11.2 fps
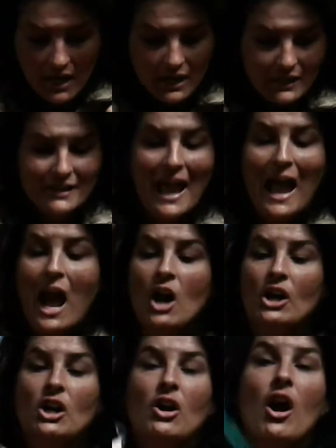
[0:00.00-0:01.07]
The
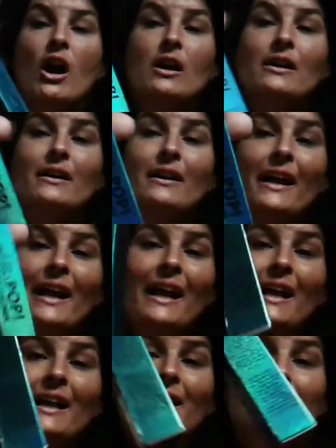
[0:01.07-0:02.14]
outer carton
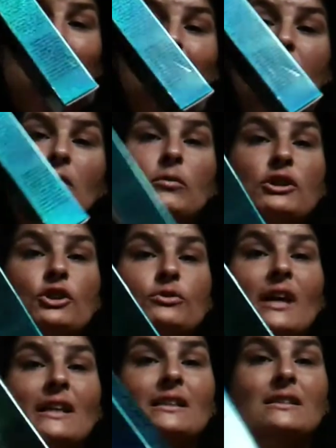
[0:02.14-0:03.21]
is, would you
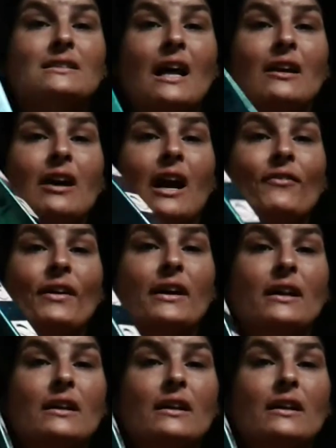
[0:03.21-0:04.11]
say this is holographic?